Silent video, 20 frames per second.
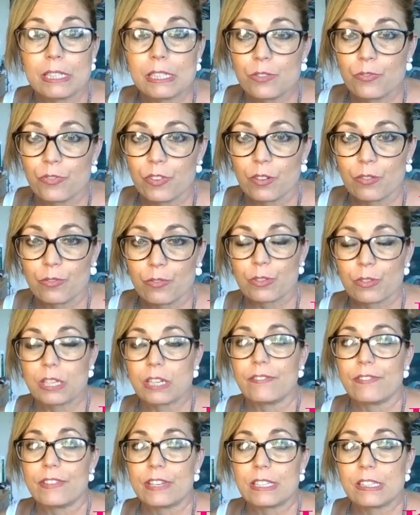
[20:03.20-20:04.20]
please feel
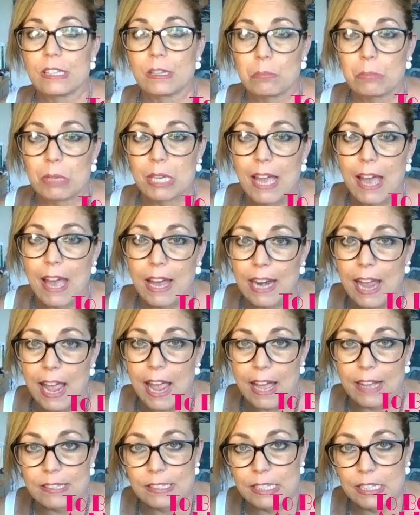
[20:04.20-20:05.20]
free to visit me at
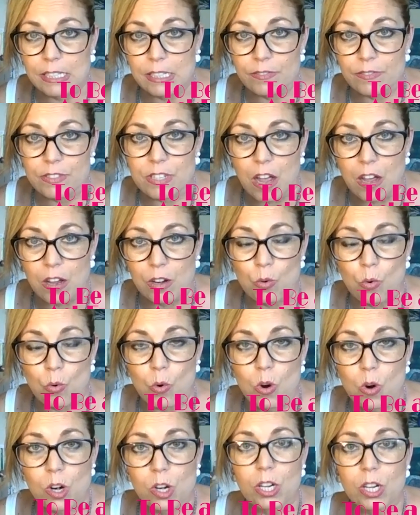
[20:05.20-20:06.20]

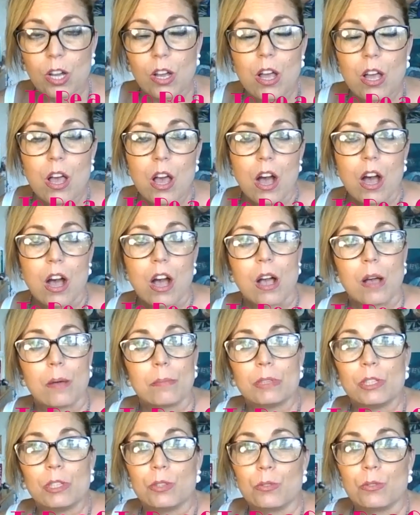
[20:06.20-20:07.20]
askeve.org.
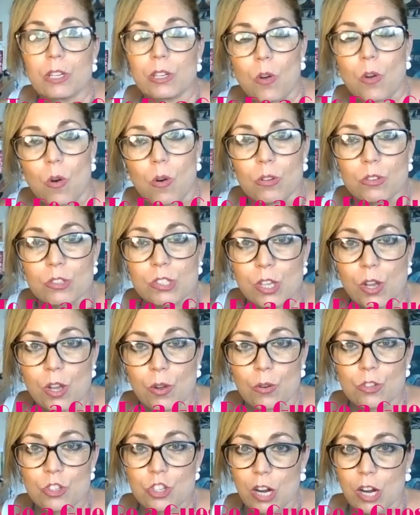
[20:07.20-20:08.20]
You can
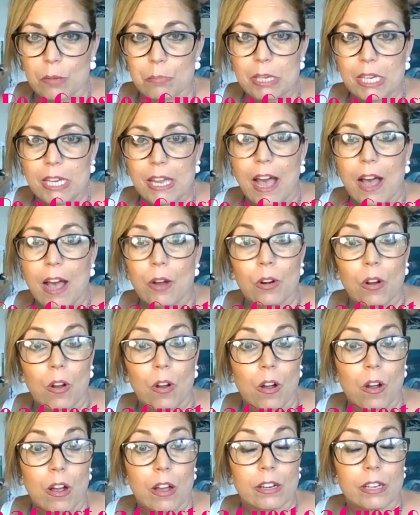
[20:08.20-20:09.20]
also check me out
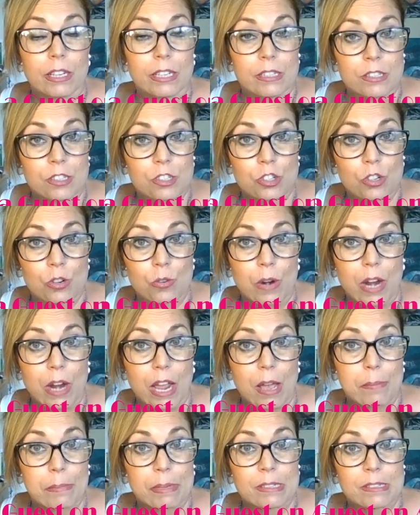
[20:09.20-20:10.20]
on
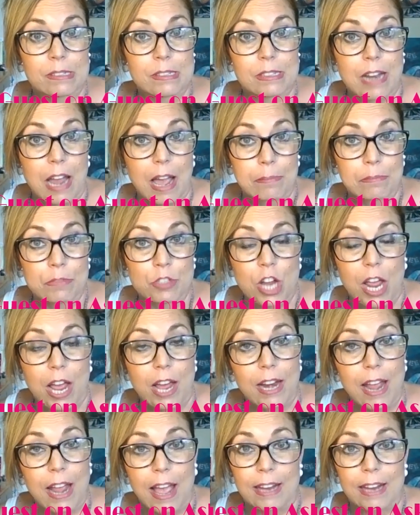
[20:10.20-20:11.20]
Instagram and Snapchat
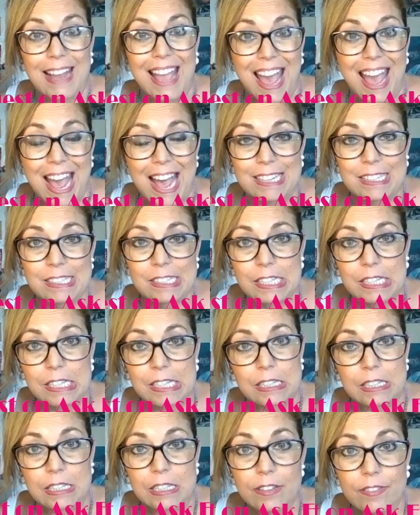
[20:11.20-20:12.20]
at
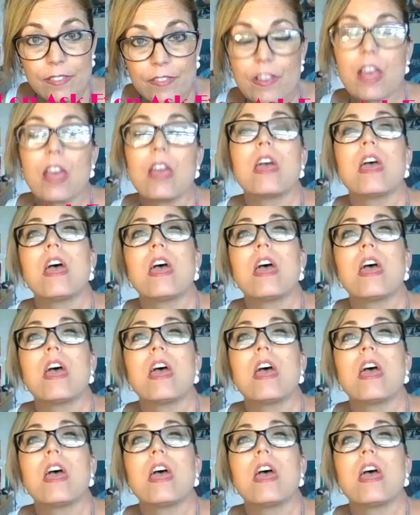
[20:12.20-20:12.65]
AskEve.